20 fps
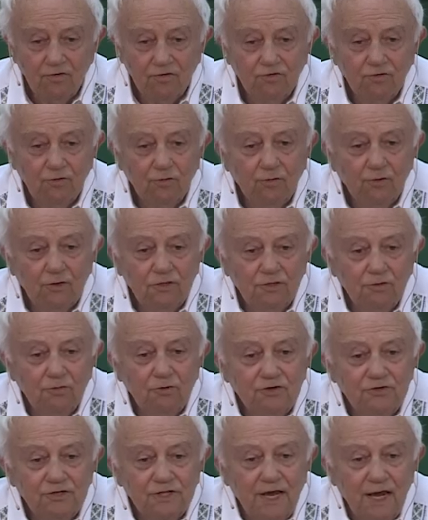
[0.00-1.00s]
So what
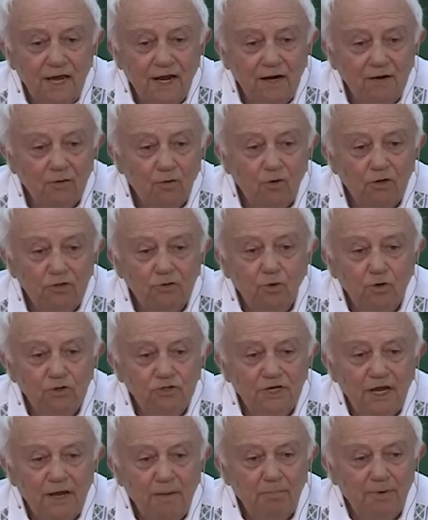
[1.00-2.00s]
was there? What
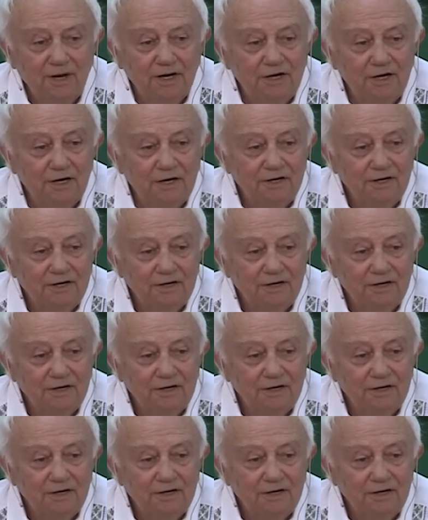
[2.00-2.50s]
was happening?